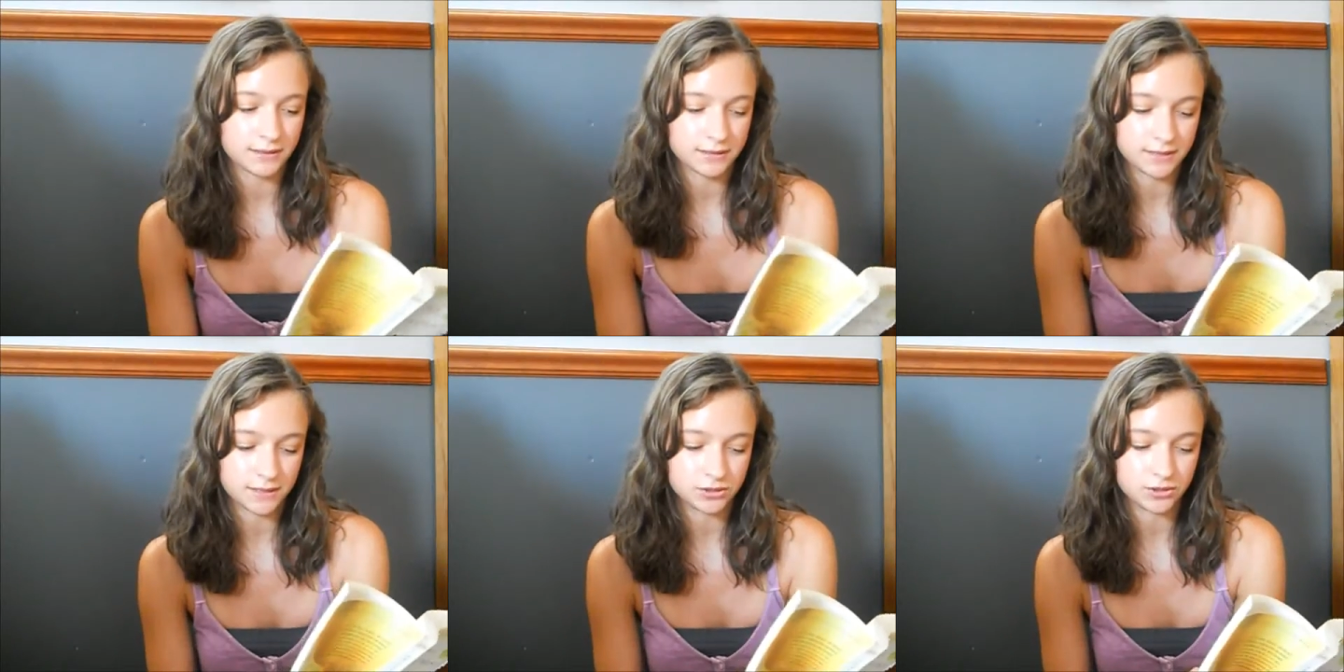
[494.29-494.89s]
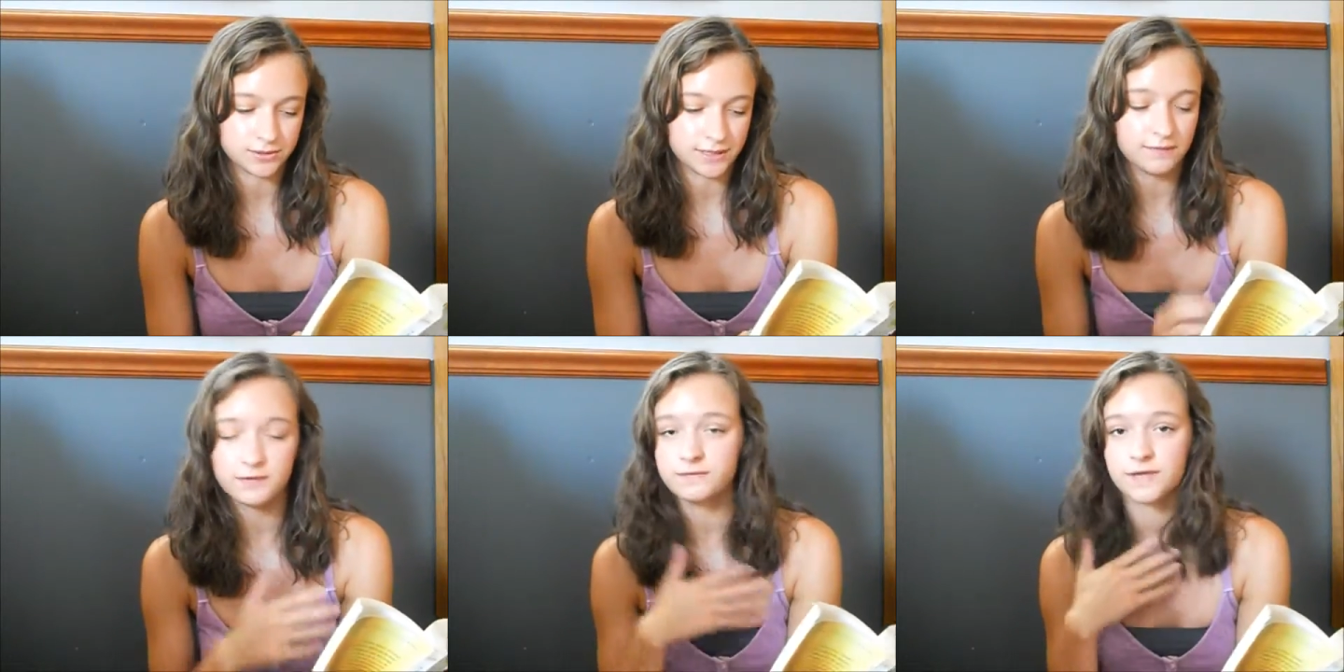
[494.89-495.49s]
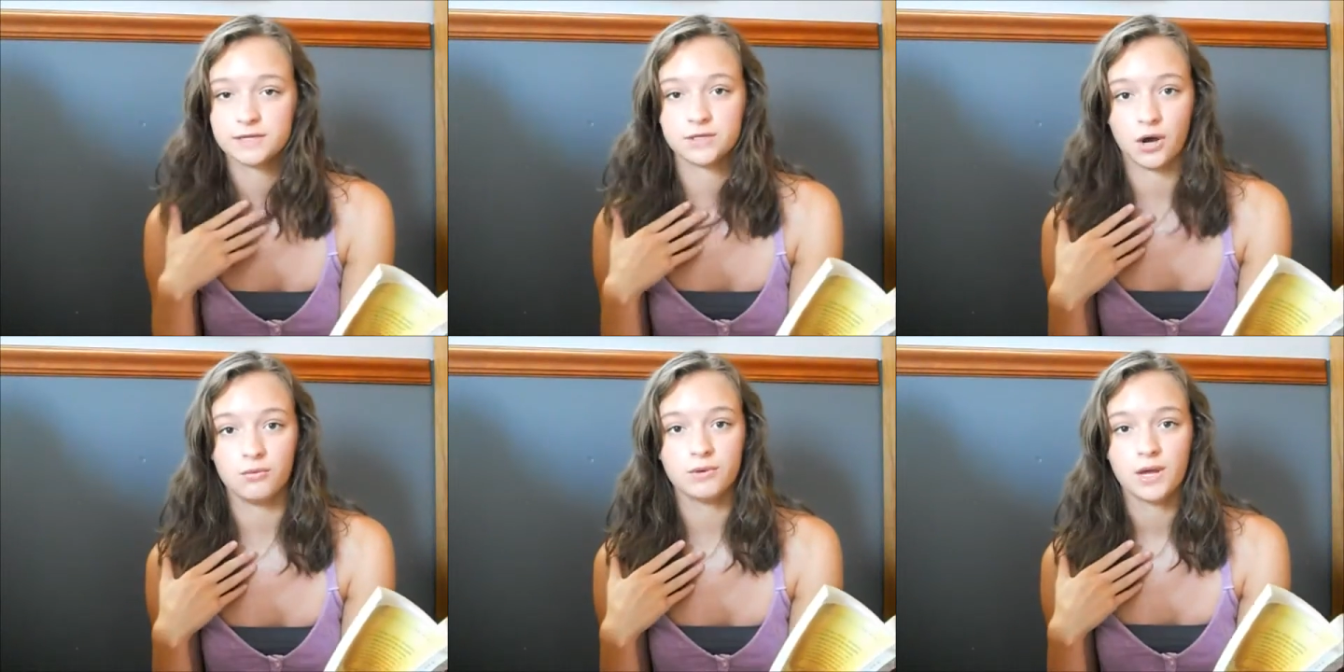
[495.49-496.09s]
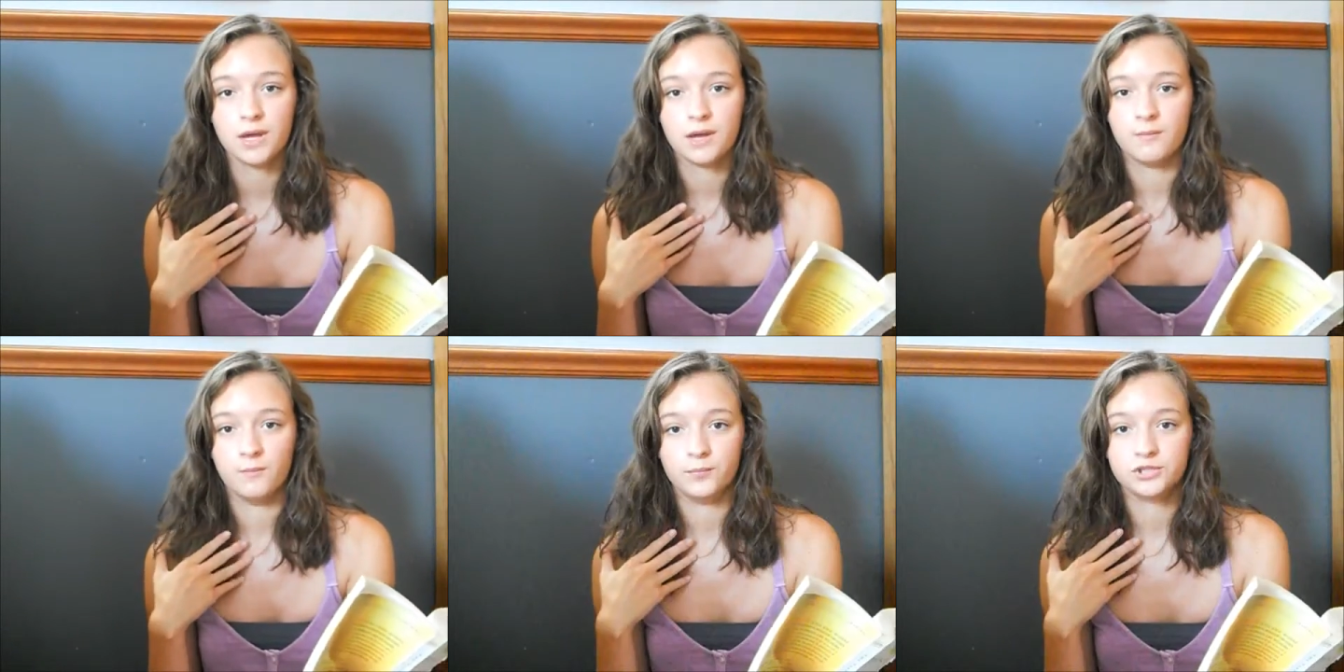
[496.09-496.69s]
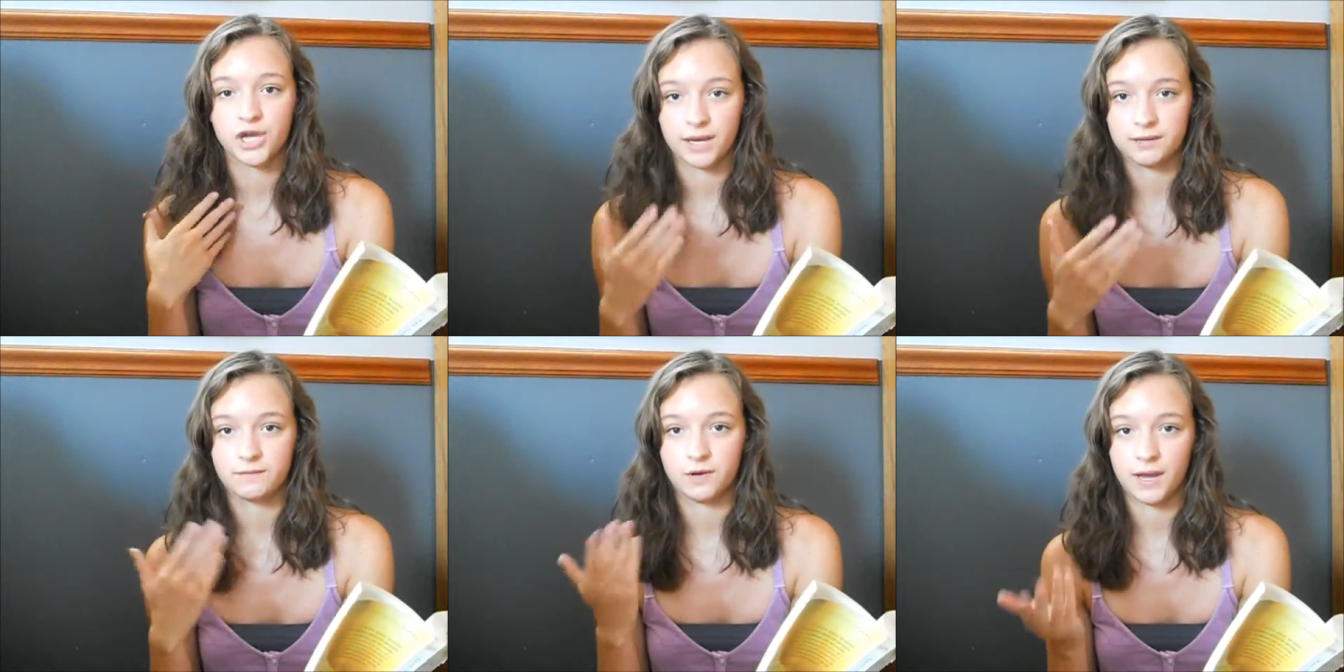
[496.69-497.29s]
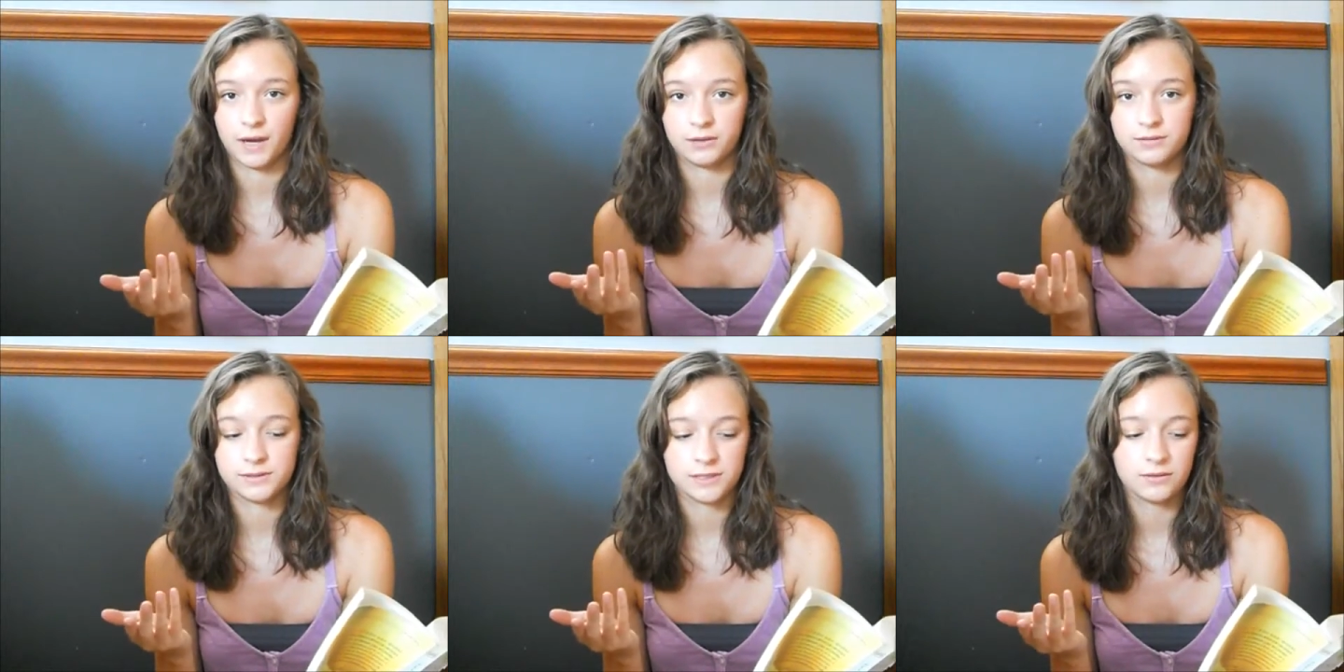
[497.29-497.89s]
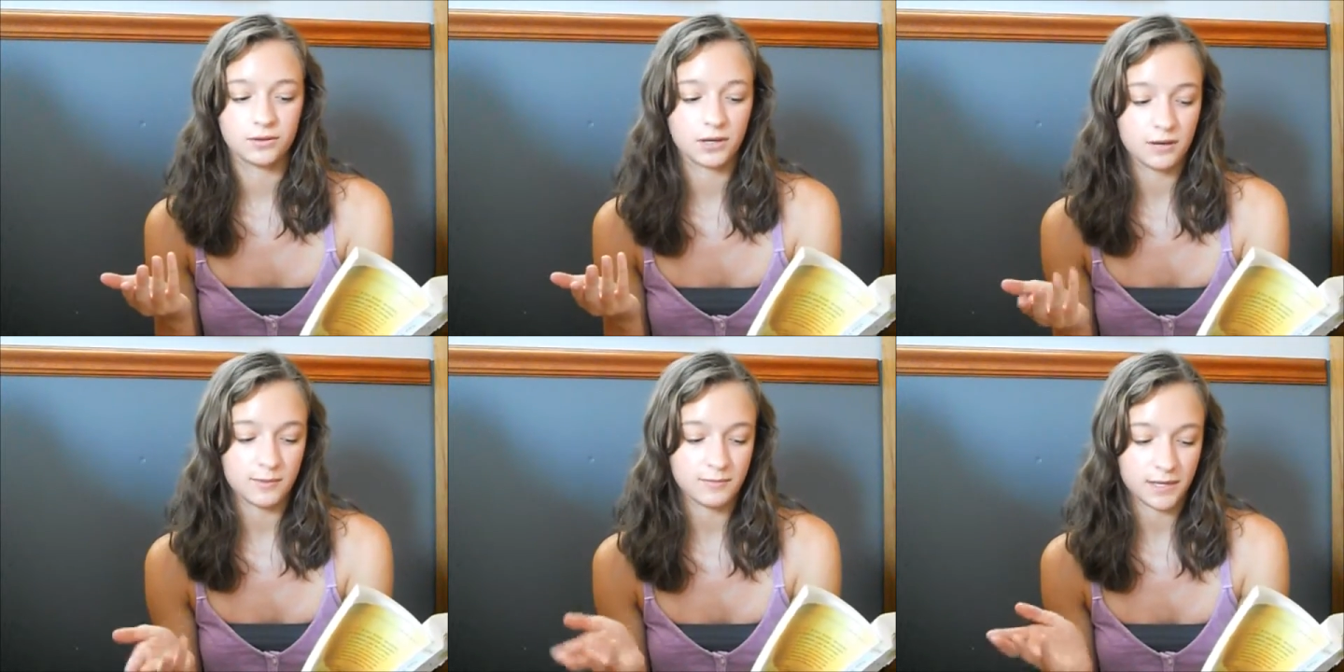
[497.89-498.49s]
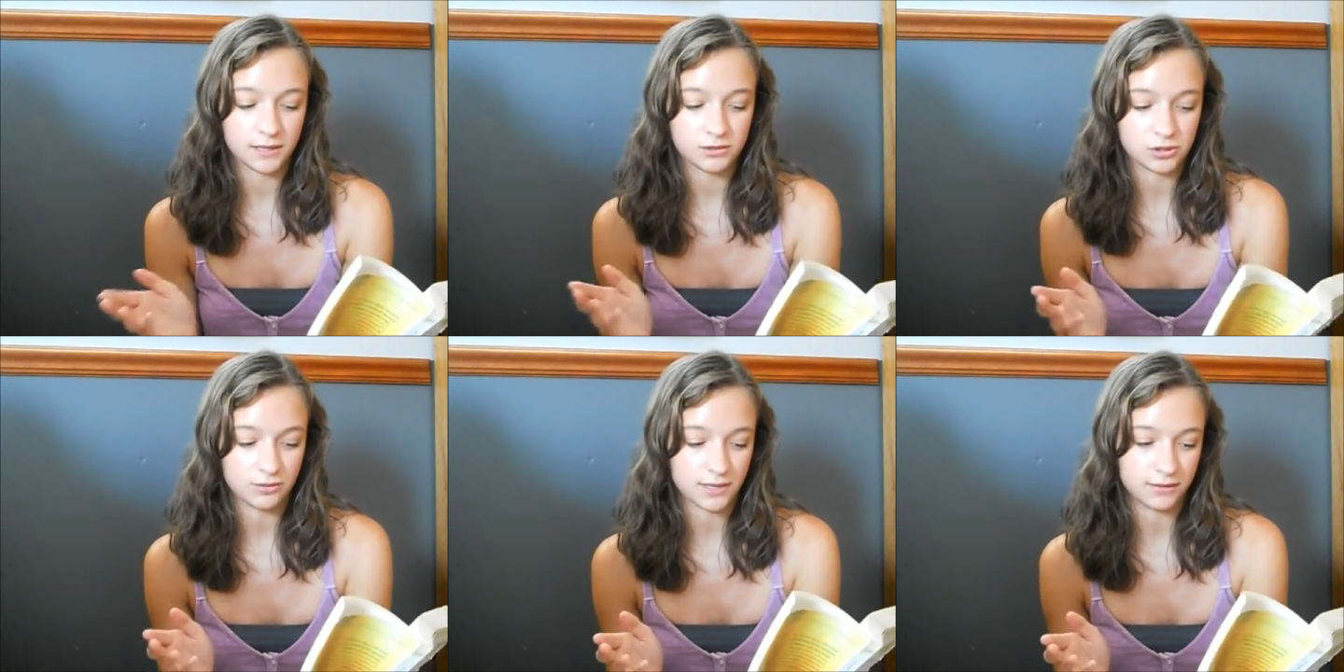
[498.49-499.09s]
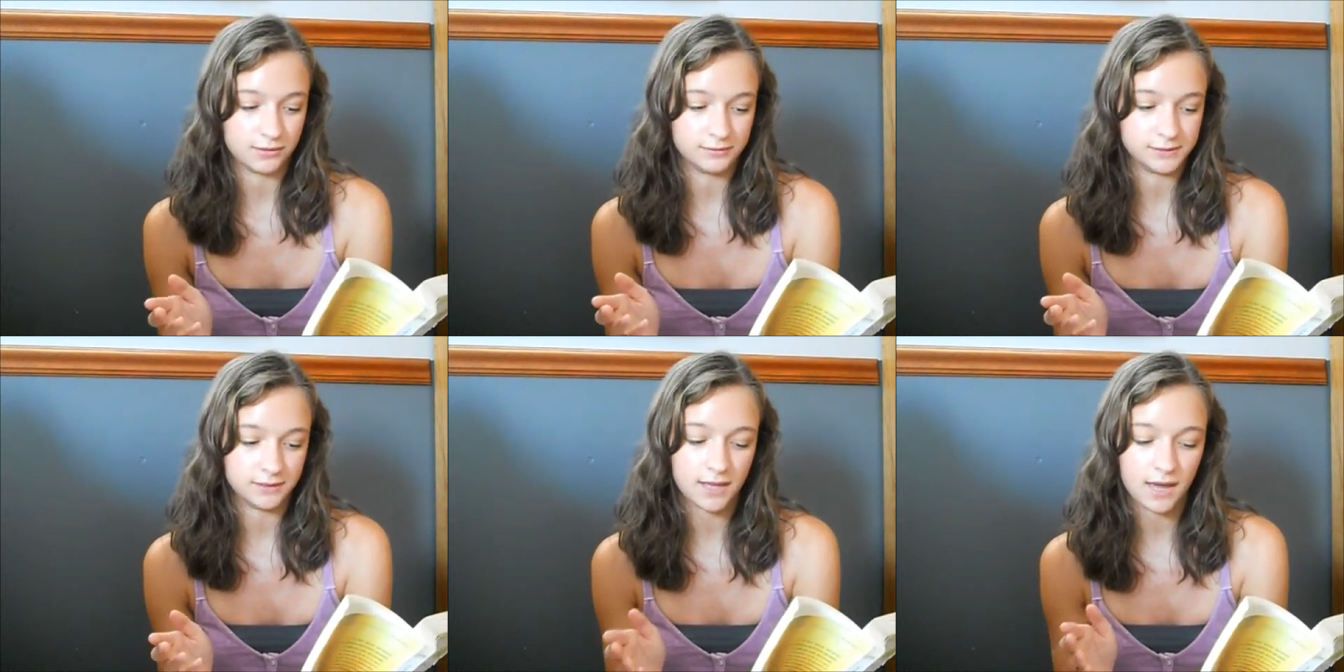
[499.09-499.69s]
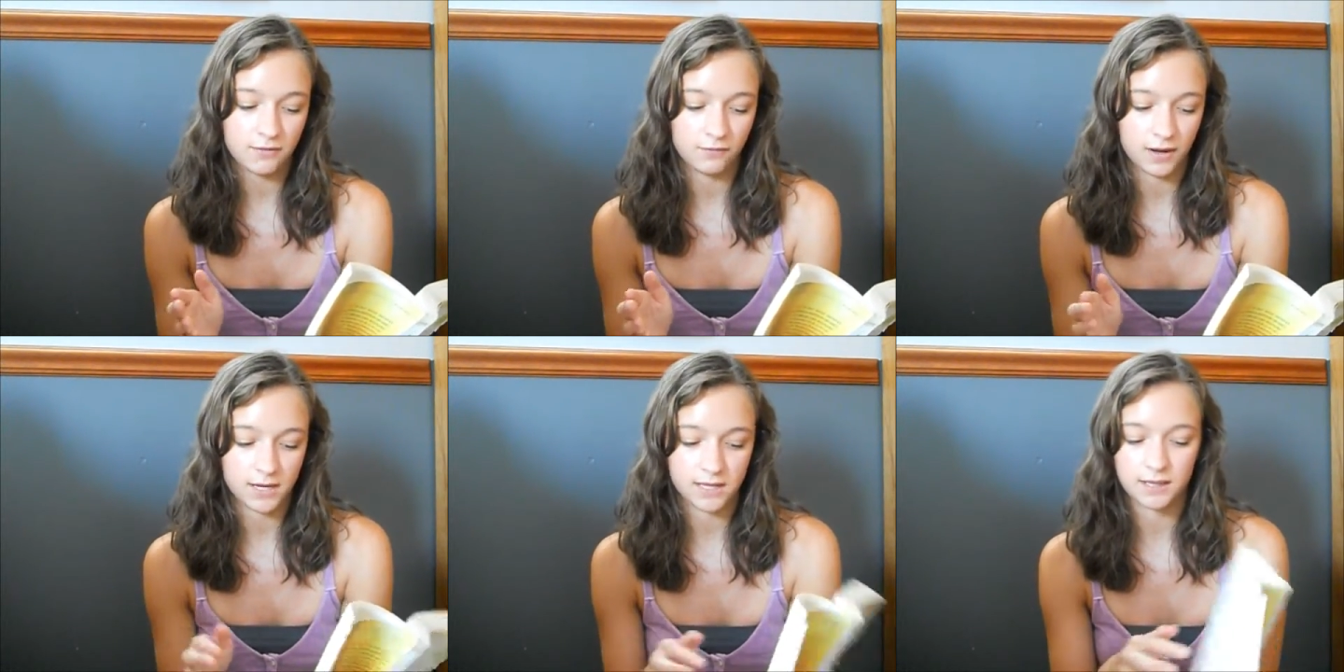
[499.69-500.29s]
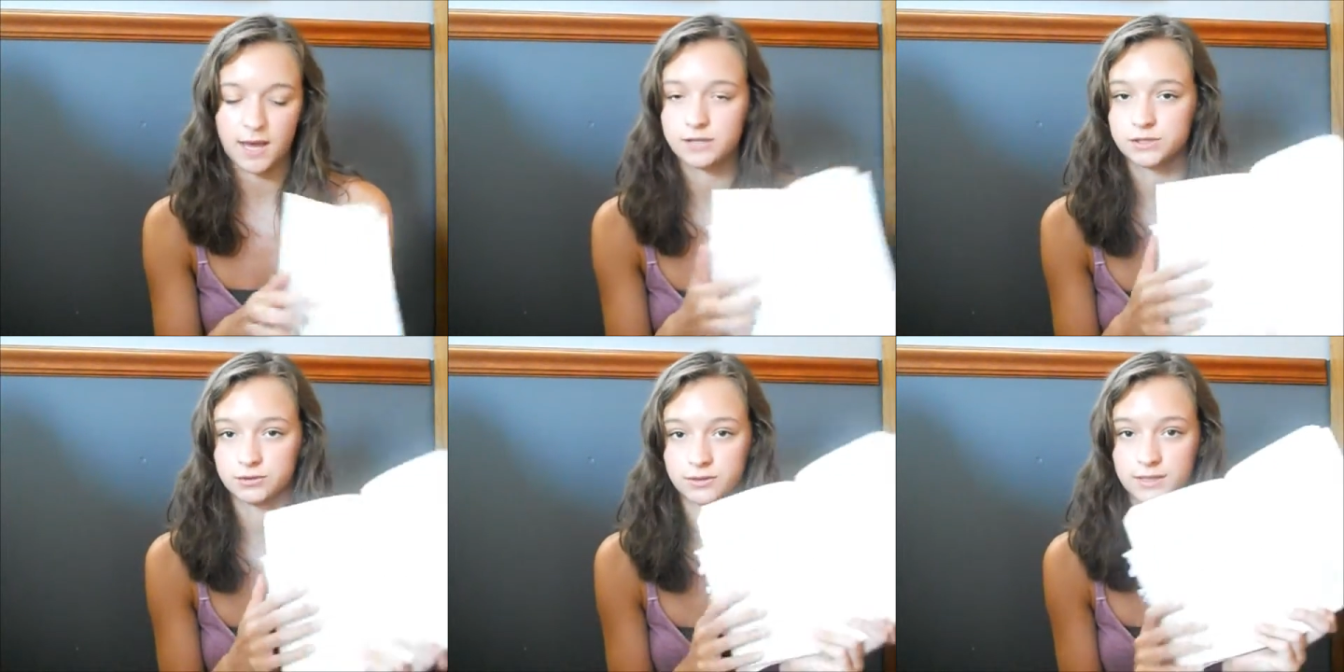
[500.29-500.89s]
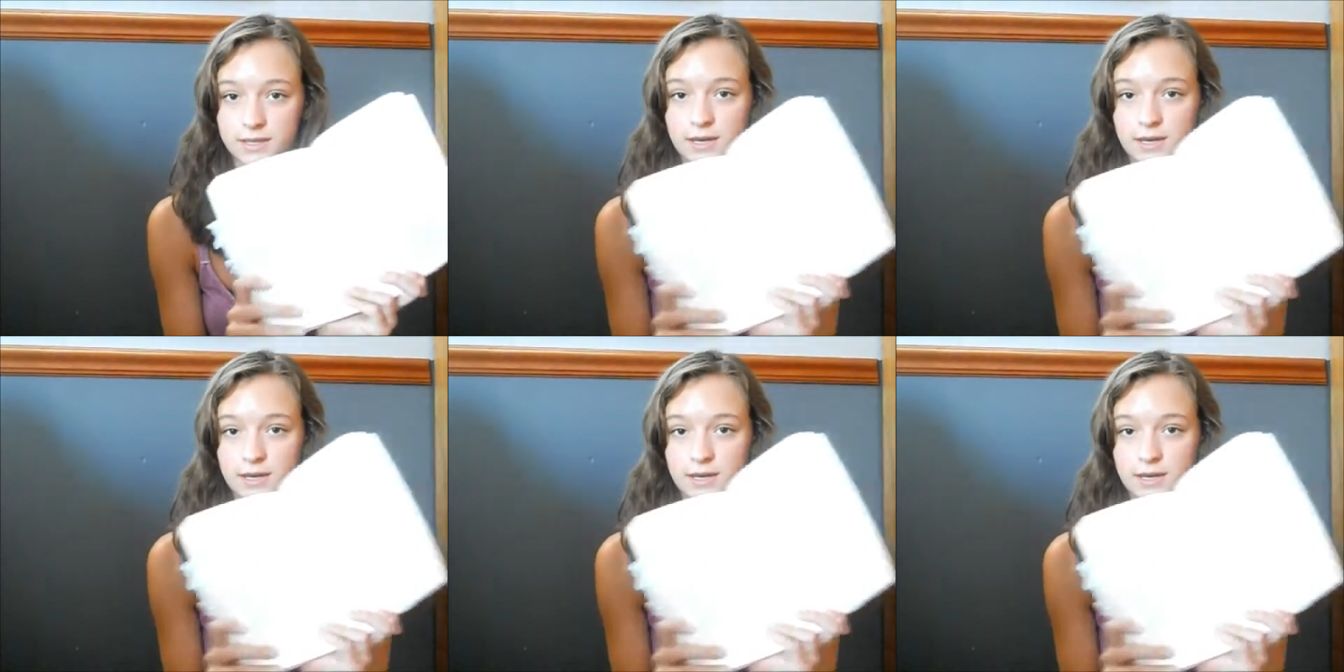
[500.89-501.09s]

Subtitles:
the teachers, and even if they don't check it for accuracy, they're going to be making sure that there's a lot of writing, a lot of circling,